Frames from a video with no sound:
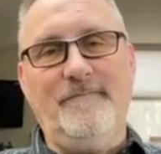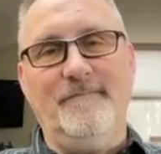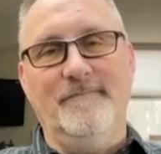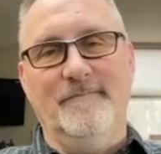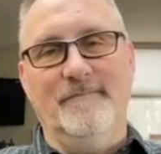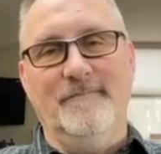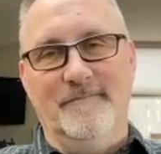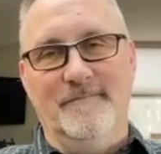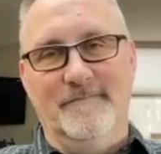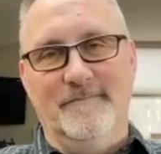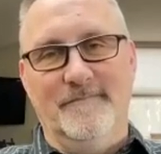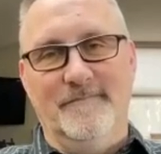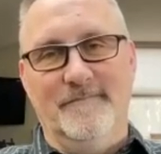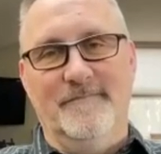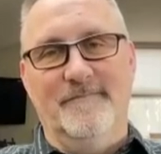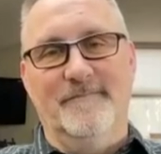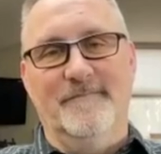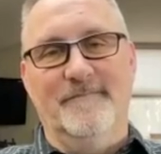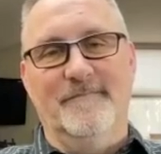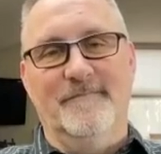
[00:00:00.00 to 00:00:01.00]

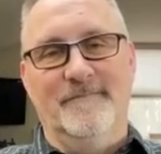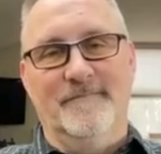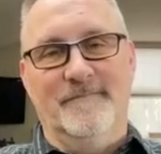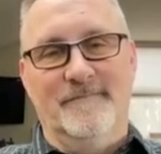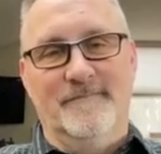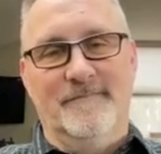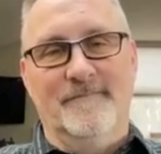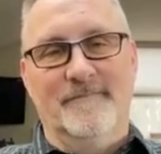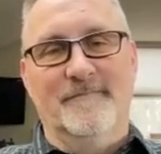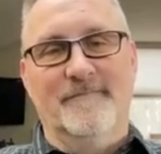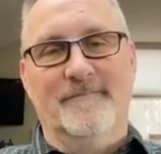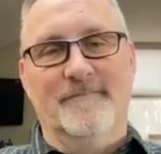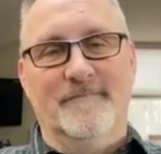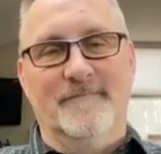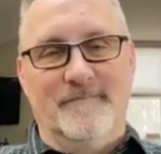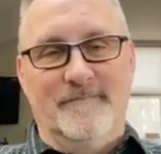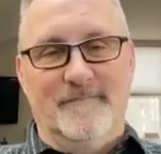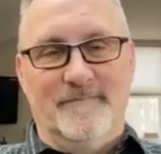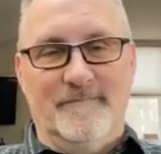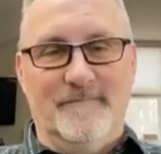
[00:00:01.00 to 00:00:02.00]

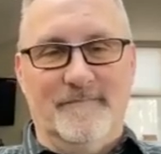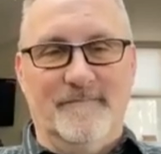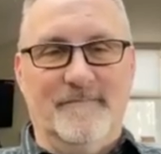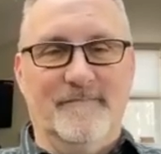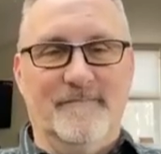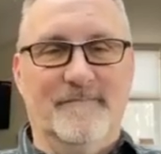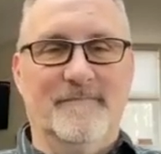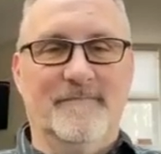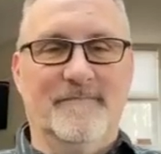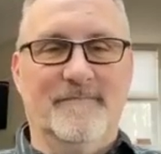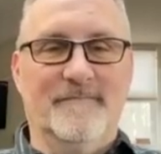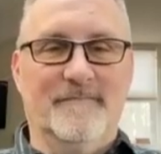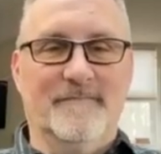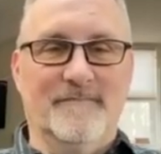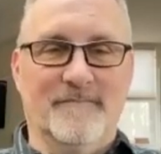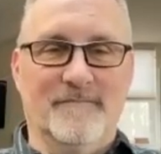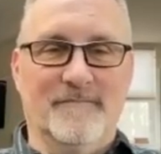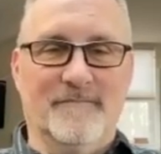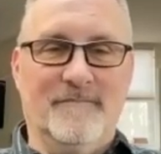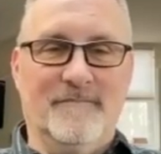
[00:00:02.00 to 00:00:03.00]

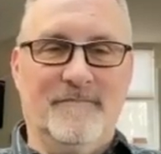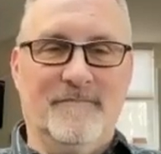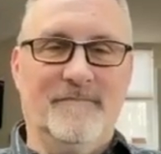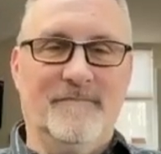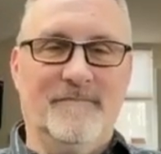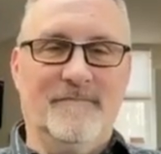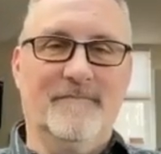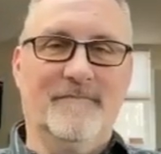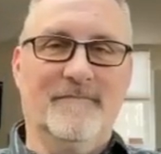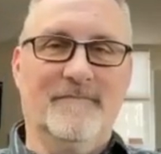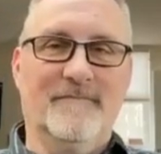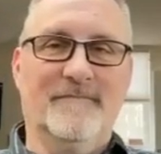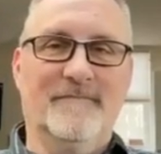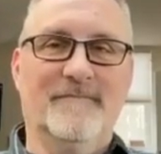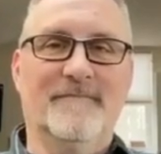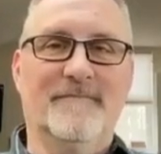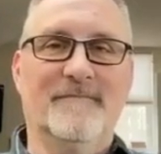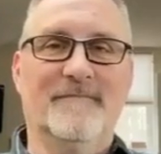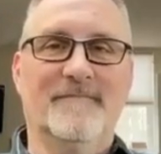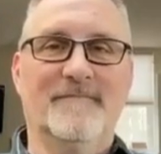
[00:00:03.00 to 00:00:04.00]

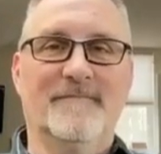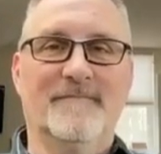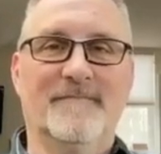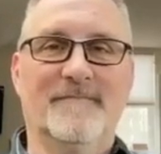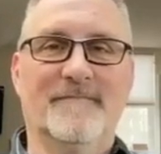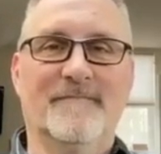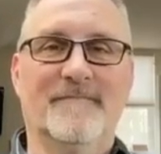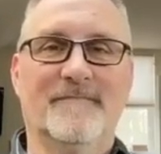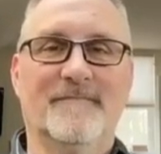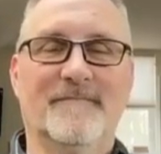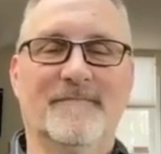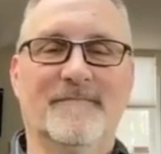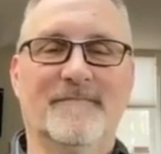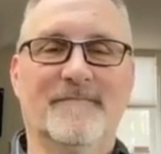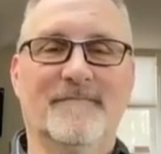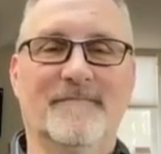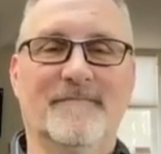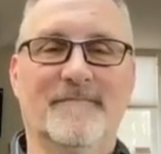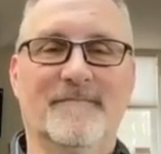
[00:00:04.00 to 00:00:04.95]
(silent)